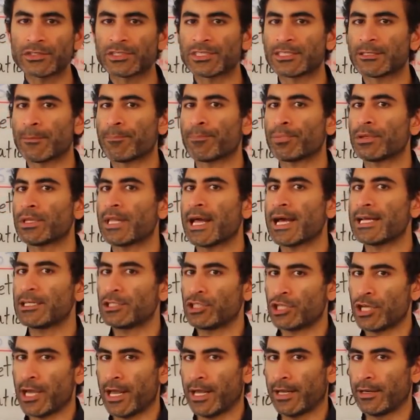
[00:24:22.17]
supply
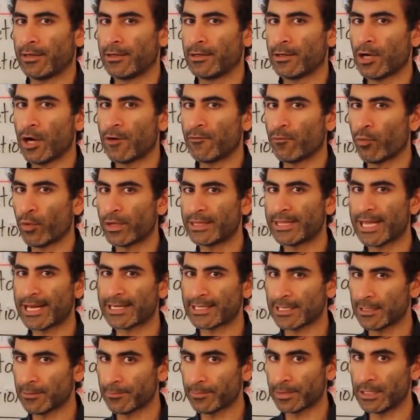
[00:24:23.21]
chain of what
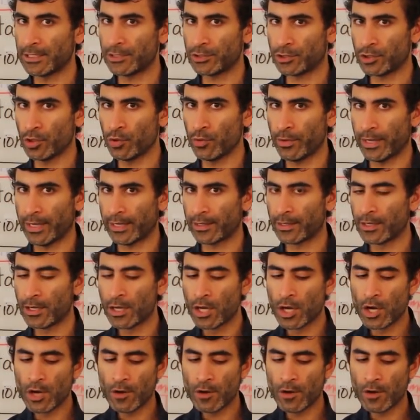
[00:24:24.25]
that company is doing,